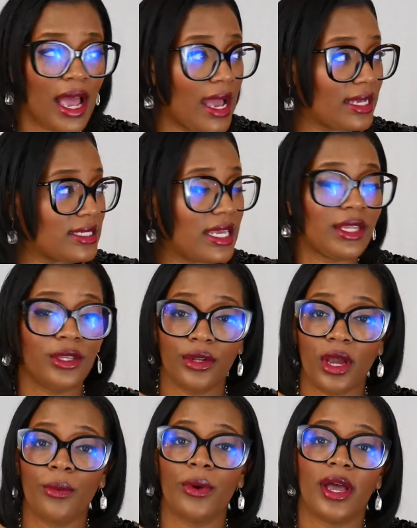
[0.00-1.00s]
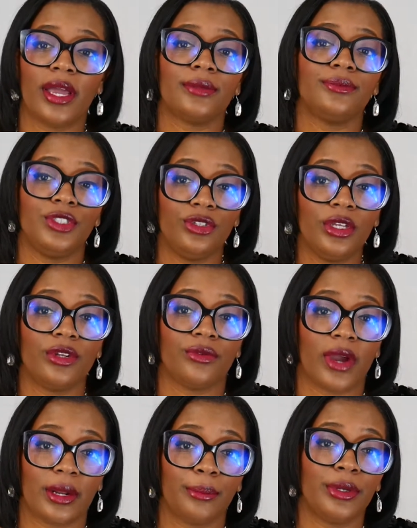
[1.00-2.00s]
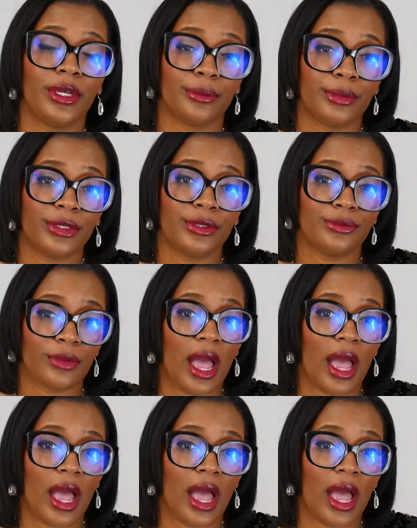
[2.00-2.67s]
I said, you know what? You need to write a book, boo.